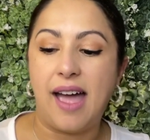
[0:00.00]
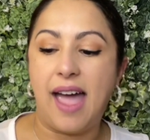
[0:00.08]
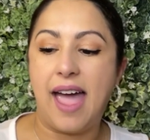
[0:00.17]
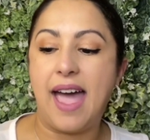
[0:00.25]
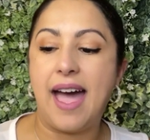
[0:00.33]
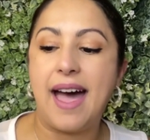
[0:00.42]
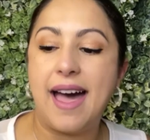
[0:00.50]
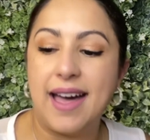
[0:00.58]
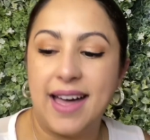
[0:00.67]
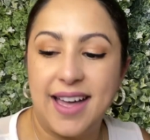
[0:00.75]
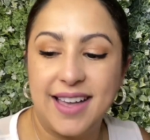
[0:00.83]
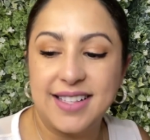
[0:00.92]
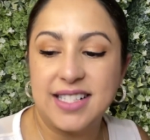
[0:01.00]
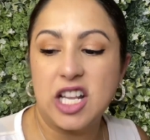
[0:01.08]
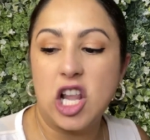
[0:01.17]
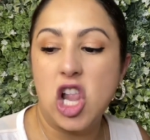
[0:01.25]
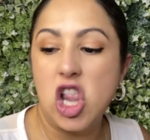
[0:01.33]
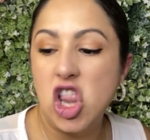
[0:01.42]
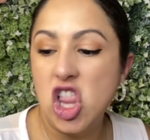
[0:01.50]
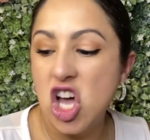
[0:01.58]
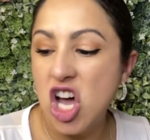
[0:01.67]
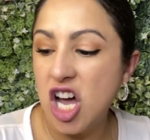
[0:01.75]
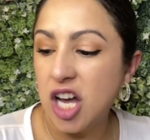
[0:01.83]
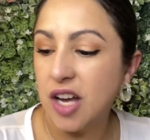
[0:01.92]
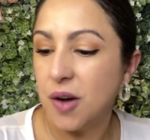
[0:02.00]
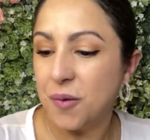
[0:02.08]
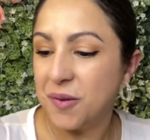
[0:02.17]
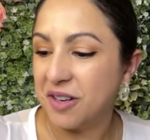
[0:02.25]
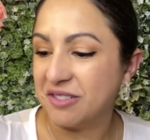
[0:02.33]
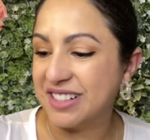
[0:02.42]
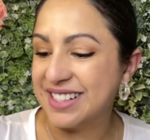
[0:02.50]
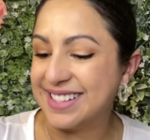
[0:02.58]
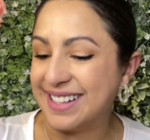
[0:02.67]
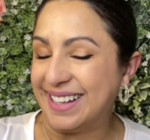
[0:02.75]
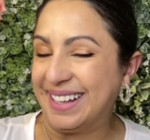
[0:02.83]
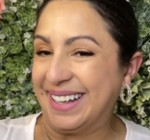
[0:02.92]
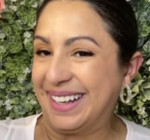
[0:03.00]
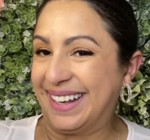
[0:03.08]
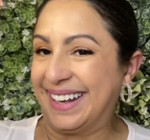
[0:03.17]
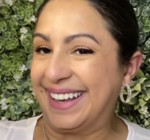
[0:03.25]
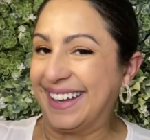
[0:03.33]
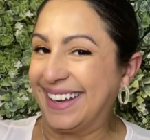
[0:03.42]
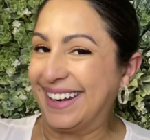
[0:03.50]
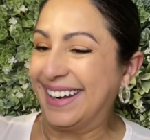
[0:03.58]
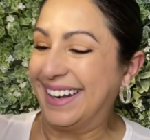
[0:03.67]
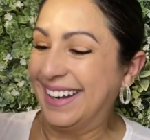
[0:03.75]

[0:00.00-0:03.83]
and look what was in it.